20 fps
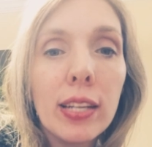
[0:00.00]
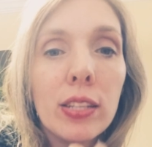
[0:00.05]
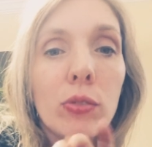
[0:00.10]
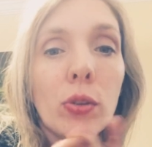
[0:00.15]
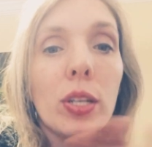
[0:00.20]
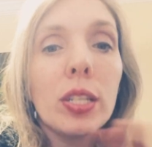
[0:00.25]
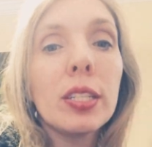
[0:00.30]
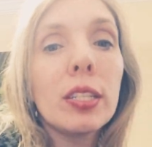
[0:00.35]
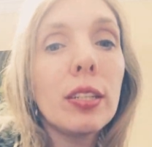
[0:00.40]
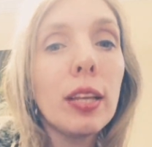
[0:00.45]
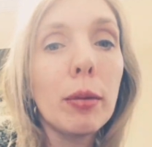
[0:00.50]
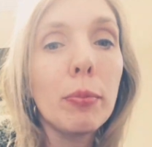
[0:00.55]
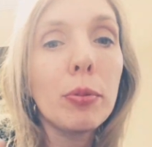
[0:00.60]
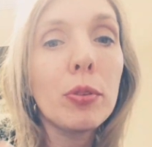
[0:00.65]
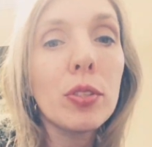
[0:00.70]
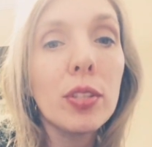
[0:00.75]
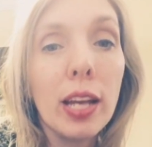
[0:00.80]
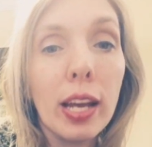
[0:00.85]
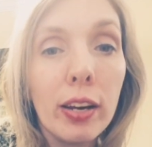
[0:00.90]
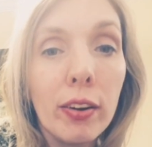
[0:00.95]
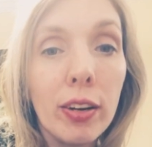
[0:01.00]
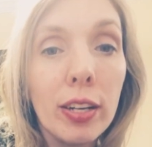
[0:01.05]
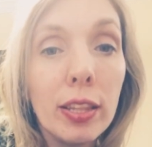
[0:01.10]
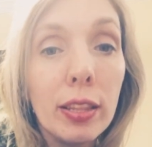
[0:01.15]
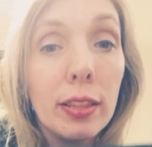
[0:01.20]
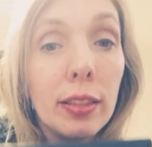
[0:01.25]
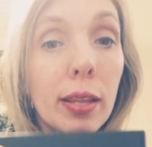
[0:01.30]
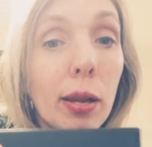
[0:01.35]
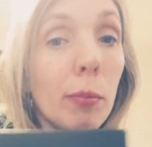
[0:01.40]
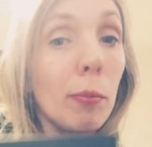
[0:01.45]
it's right until April 2nd.
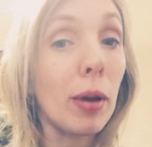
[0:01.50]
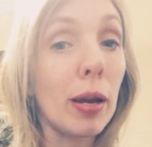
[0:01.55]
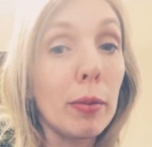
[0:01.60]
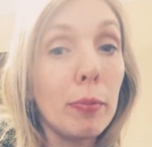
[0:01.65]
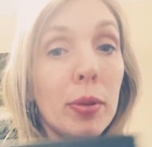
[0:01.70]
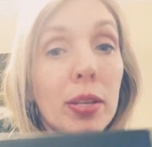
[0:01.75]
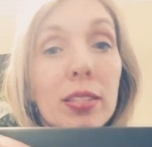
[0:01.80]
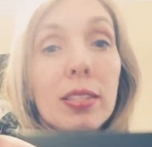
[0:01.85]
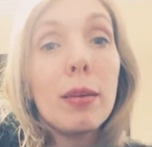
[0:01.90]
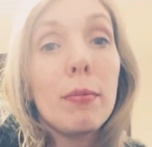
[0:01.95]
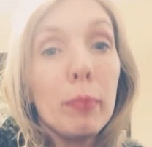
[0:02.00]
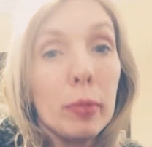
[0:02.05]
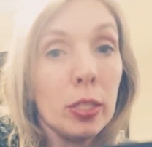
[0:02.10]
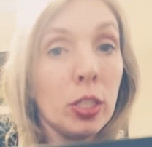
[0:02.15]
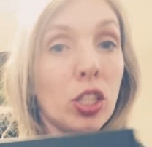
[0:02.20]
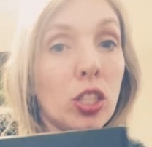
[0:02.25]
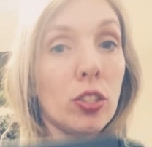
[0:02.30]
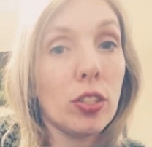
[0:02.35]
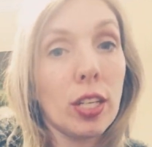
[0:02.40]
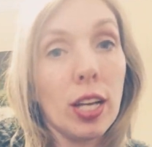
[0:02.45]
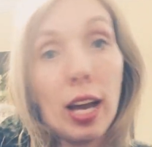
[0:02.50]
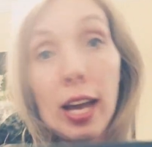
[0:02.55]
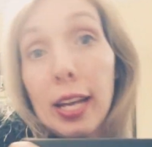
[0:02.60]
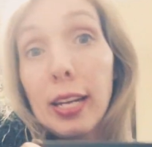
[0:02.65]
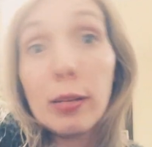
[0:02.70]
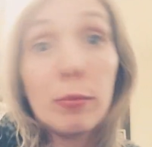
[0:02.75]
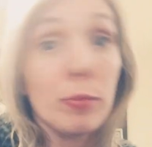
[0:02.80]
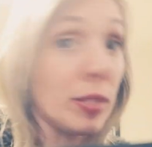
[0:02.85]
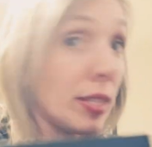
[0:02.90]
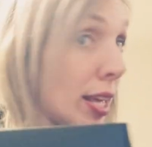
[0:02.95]
There might be some mystery
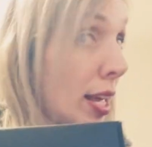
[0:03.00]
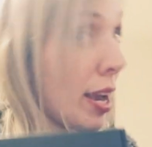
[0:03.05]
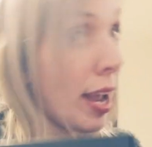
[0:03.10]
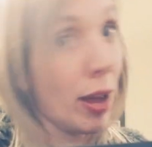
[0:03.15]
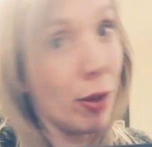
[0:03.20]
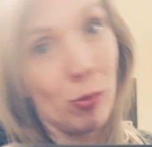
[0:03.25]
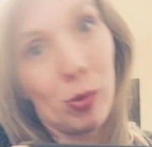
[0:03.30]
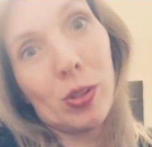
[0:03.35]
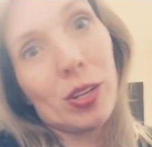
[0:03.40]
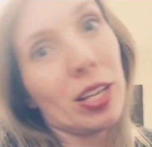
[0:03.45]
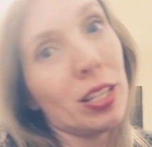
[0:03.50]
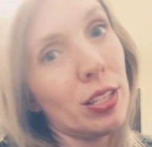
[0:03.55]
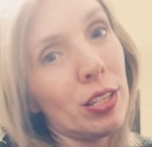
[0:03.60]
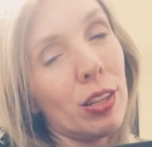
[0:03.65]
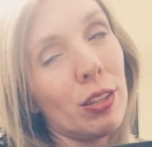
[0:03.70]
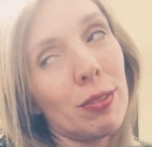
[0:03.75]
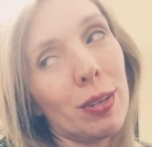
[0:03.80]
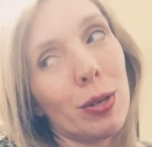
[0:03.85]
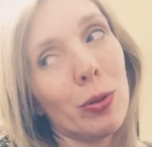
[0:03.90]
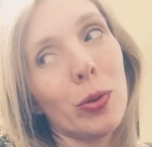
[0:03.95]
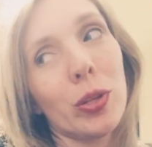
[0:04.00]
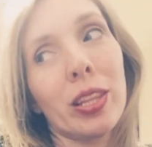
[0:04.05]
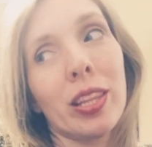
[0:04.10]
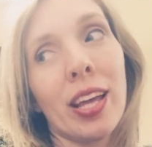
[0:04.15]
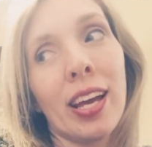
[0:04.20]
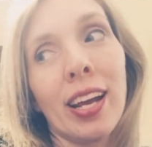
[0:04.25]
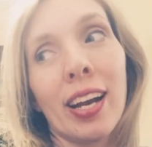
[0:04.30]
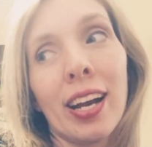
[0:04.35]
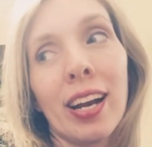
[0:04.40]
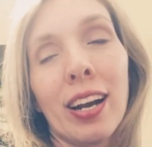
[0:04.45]
items that I will get to throw in
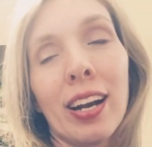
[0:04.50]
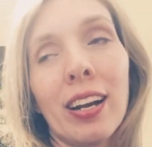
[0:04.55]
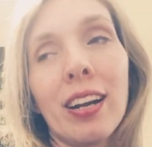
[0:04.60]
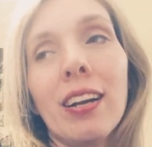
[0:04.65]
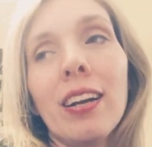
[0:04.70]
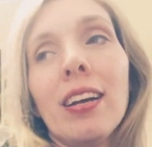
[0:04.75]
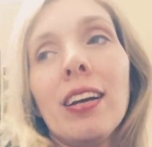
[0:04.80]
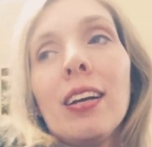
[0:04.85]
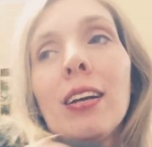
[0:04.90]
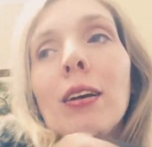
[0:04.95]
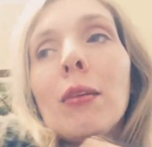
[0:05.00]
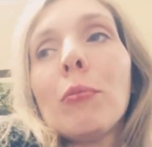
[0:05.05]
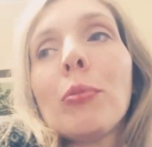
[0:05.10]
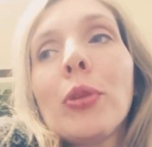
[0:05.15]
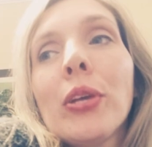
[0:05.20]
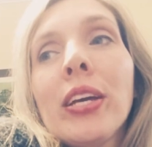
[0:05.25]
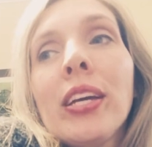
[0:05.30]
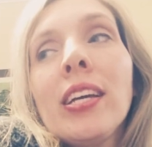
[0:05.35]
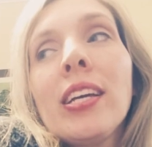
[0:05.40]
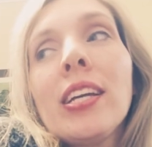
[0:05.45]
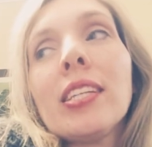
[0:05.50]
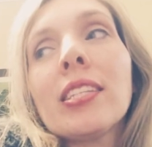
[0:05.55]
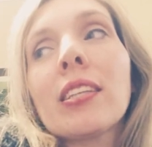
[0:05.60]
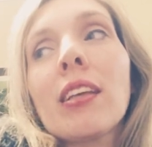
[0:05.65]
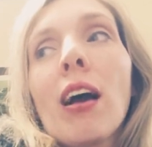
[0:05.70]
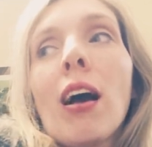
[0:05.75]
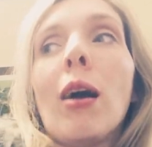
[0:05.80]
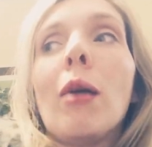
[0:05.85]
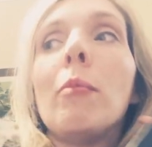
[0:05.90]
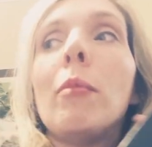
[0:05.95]
there. Please
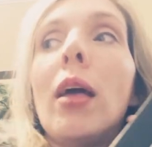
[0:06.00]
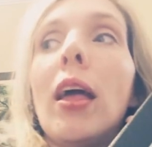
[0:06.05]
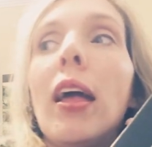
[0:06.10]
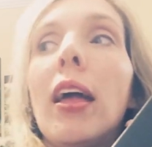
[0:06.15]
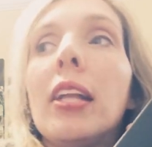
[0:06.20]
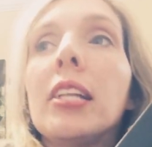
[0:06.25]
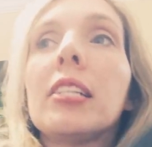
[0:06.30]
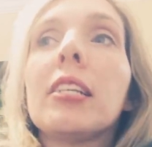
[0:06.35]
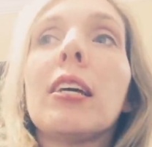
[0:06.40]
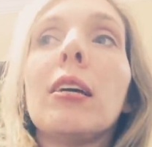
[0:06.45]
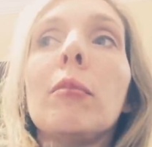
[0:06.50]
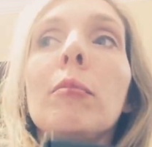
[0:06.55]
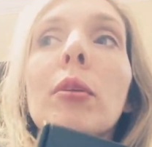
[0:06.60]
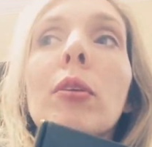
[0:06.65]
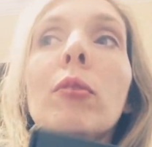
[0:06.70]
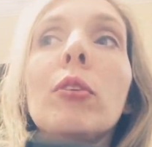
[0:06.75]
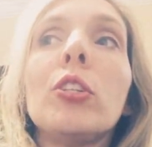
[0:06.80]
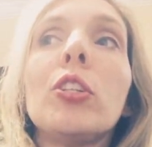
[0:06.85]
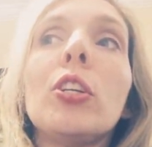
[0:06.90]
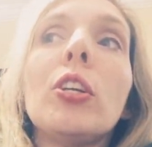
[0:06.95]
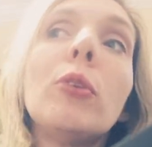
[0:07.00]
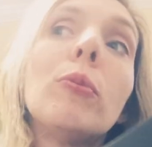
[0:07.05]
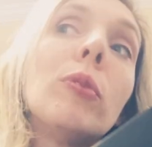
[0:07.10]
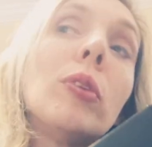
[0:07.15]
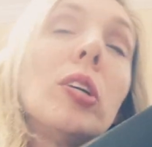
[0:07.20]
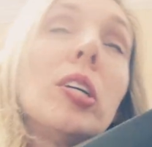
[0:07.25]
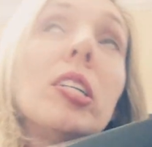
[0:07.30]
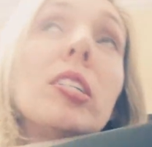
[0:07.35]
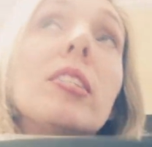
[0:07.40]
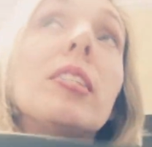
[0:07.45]
comment, tell me what you
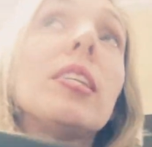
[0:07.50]
want to